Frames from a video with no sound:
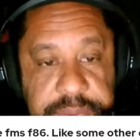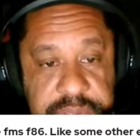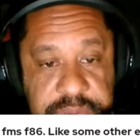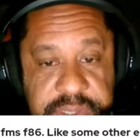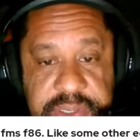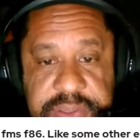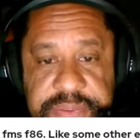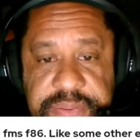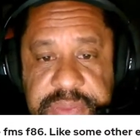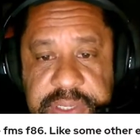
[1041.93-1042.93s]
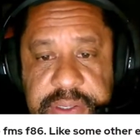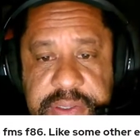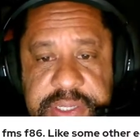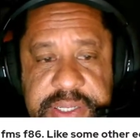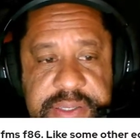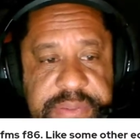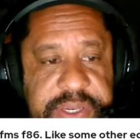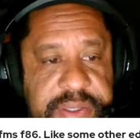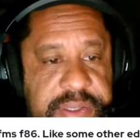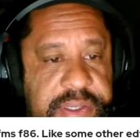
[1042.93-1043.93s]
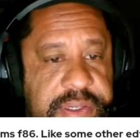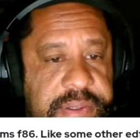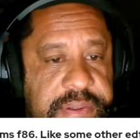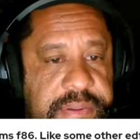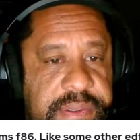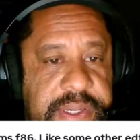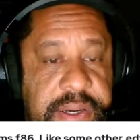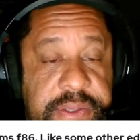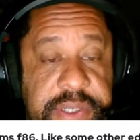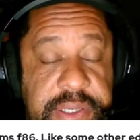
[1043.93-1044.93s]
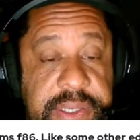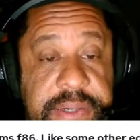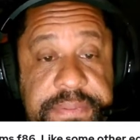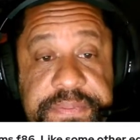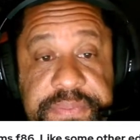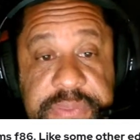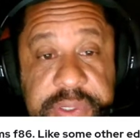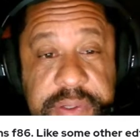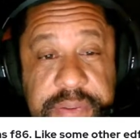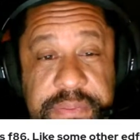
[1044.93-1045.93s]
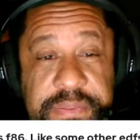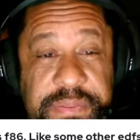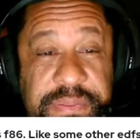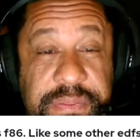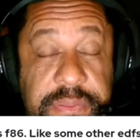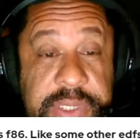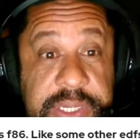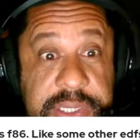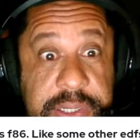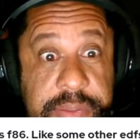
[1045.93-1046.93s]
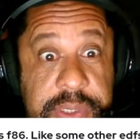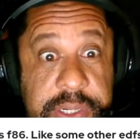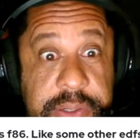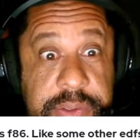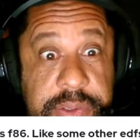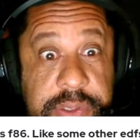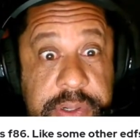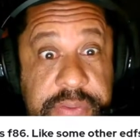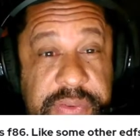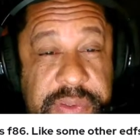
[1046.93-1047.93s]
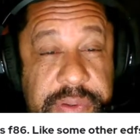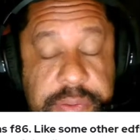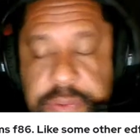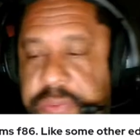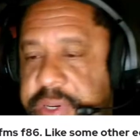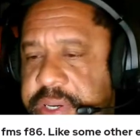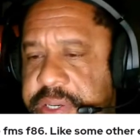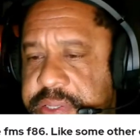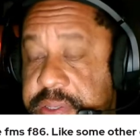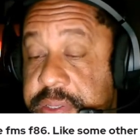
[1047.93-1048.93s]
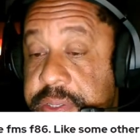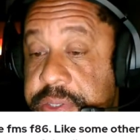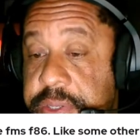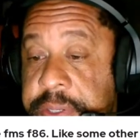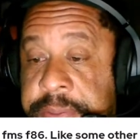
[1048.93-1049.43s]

So we're gonna test the mains. Yeah, I'll check that. Like I said, I'm tired, so sorry for the red eyes and such.